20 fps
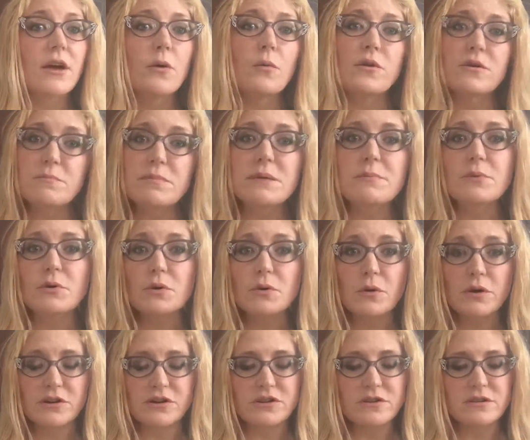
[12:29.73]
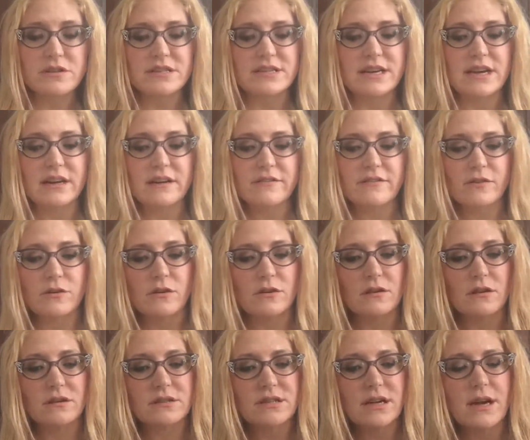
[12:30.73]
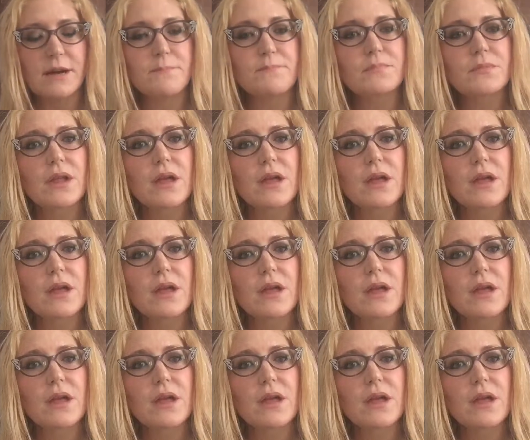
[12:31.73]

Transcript: with people who are new to the deck for a long time.